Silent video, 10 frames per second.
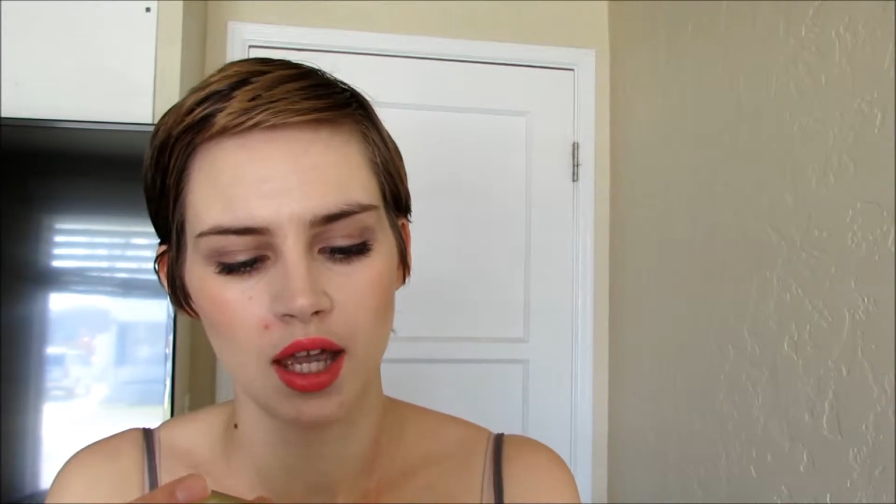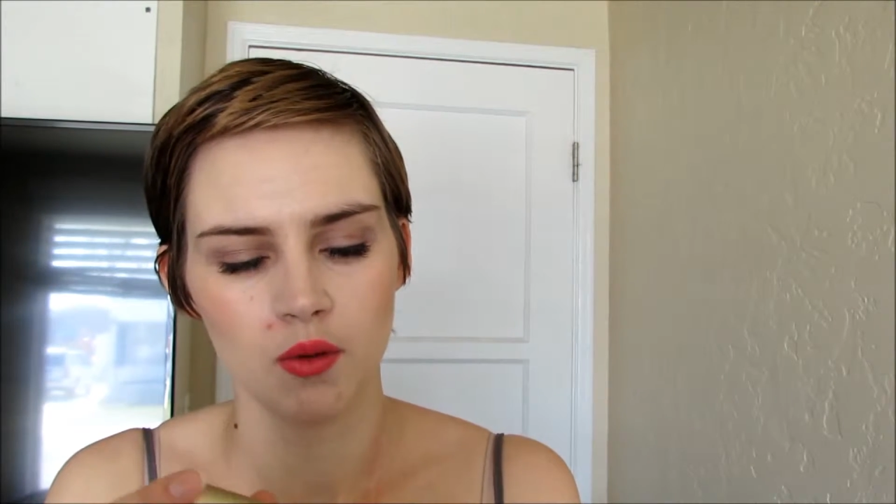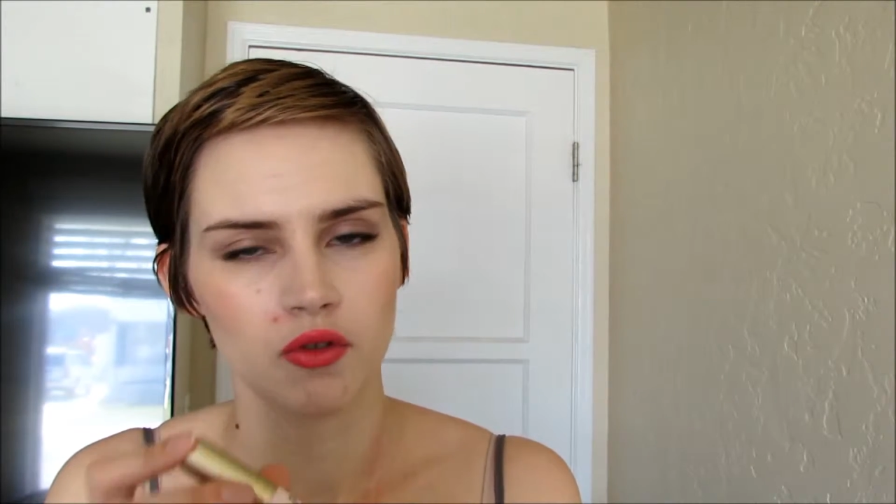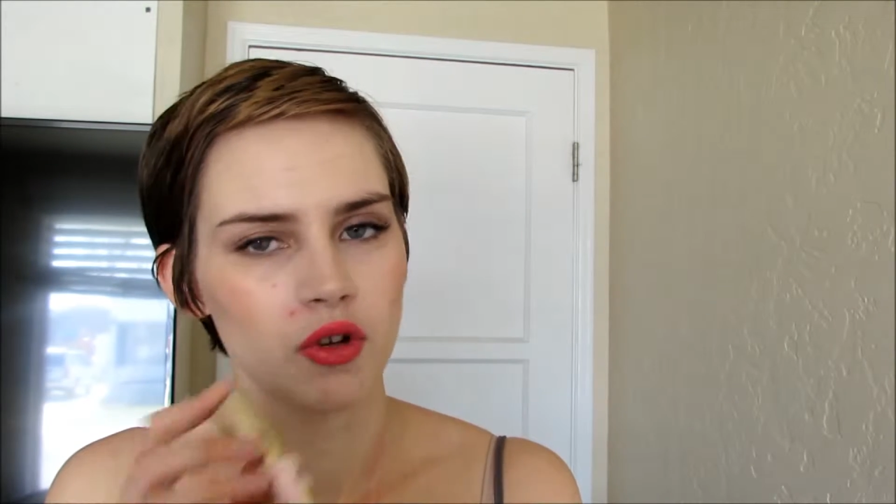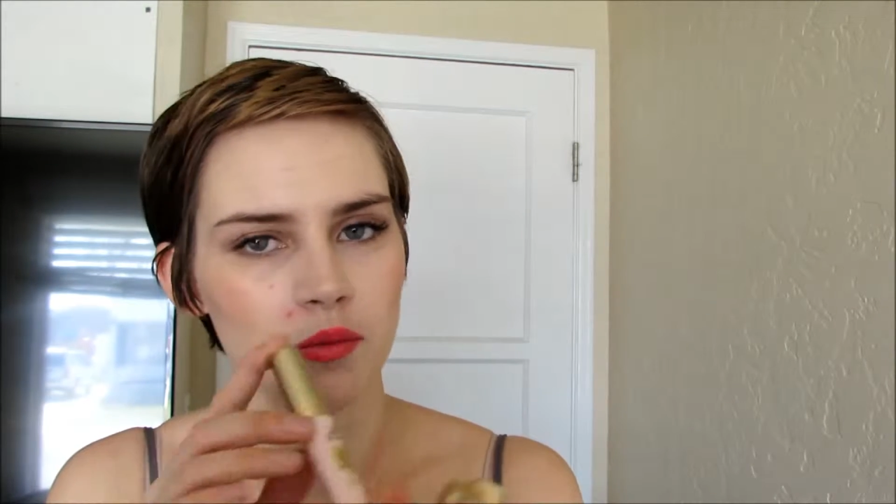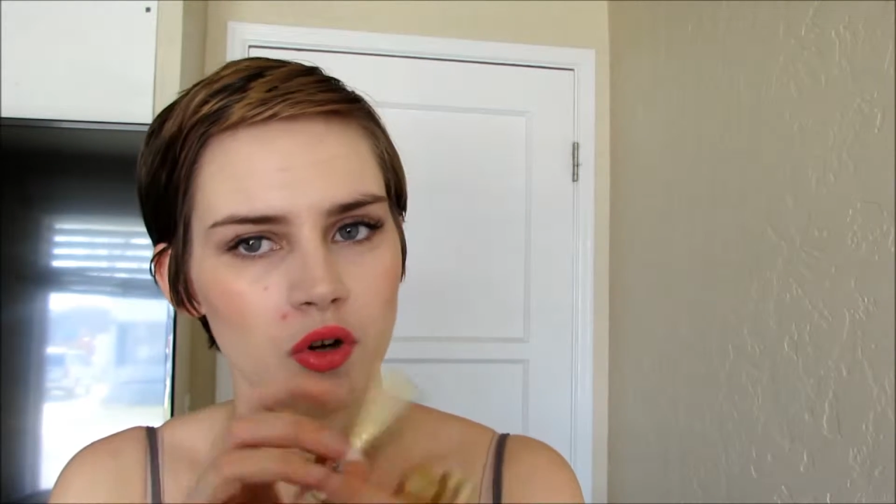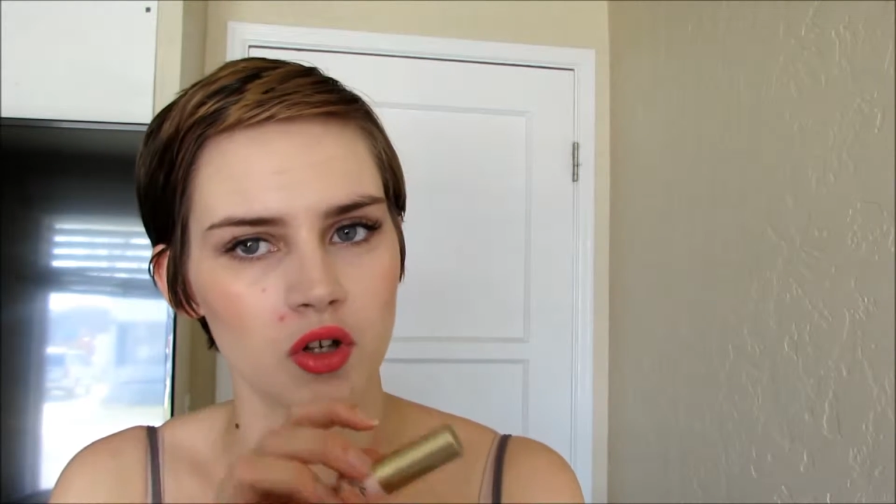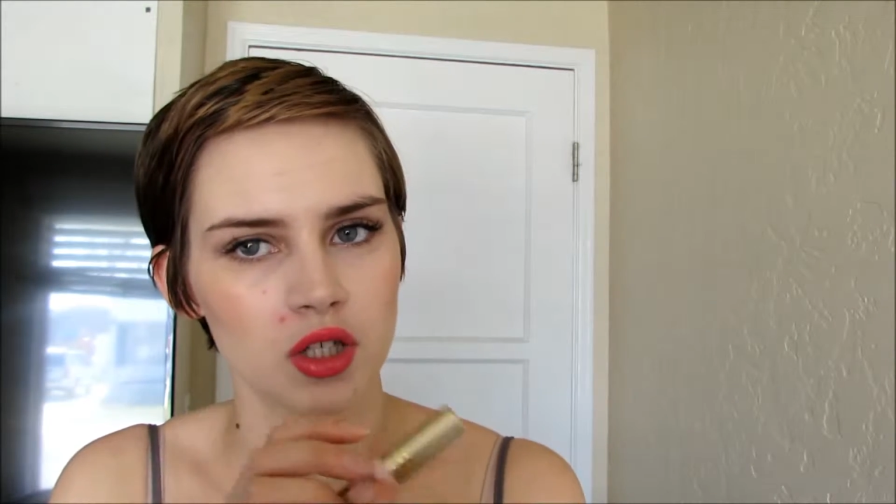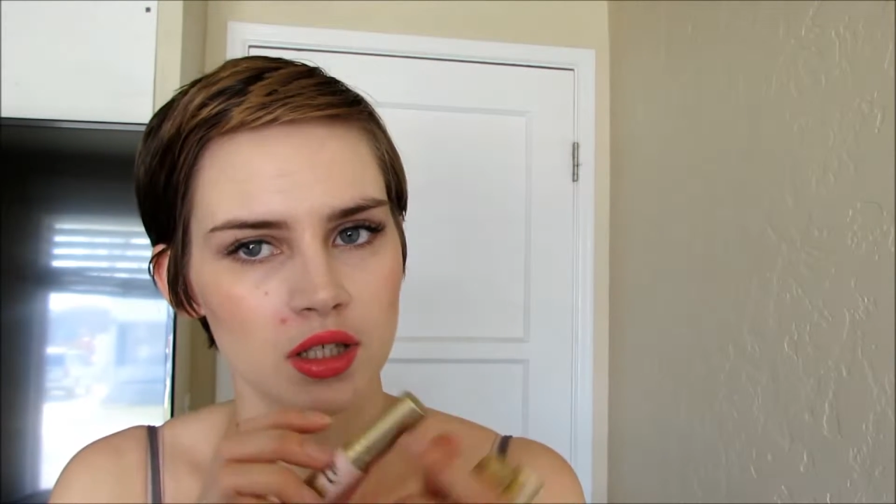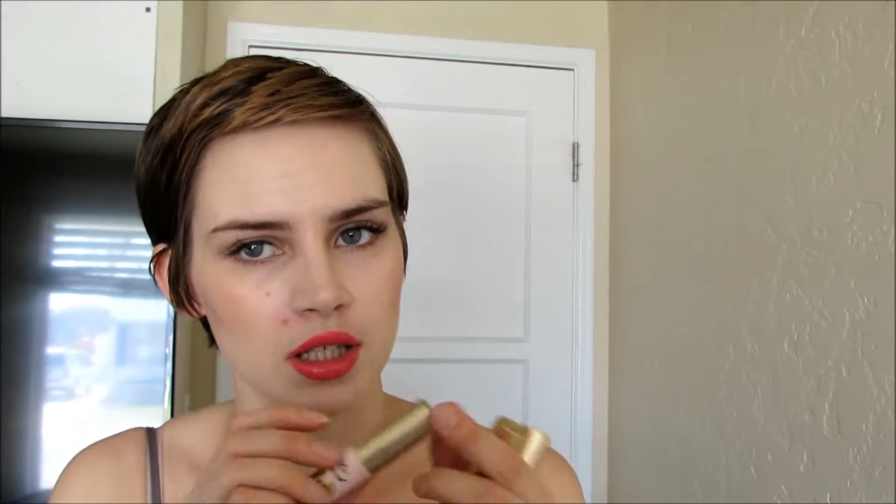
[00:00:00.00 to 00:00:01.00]
I would
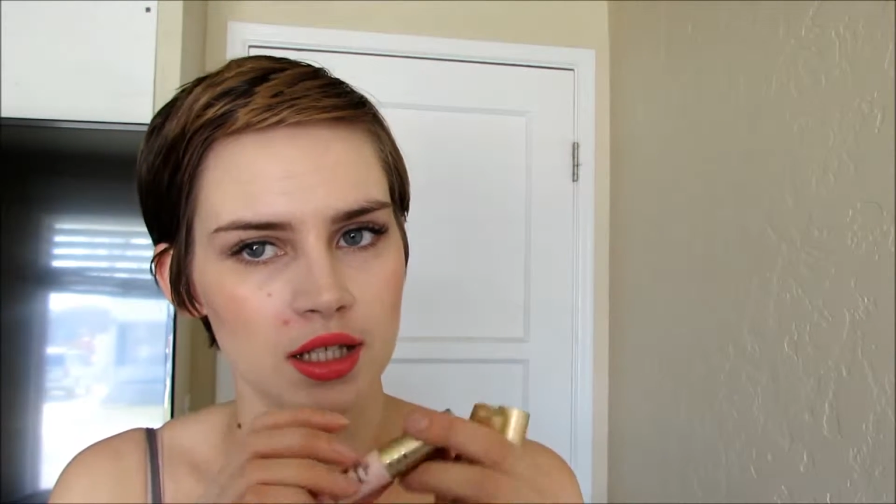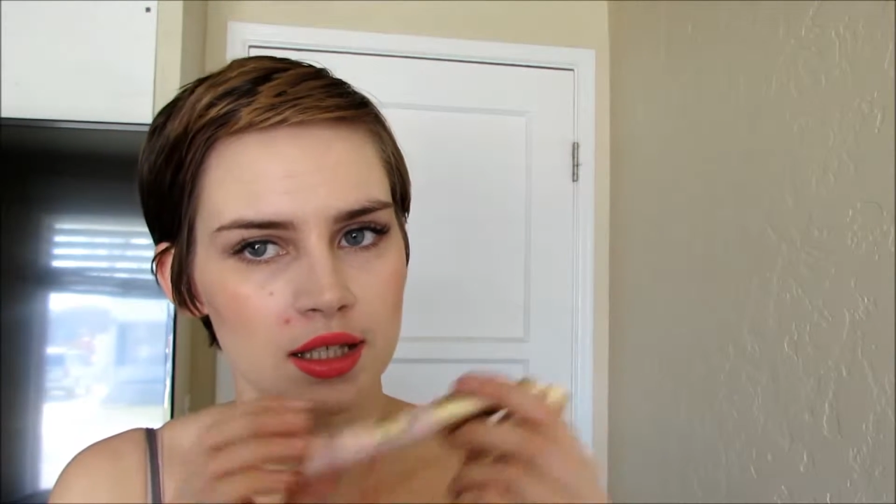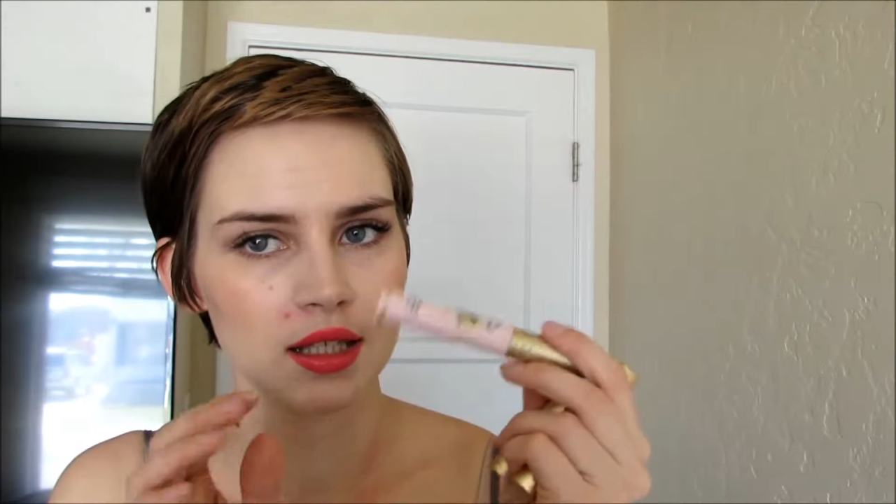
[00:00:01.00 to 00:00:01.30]
repurchase this.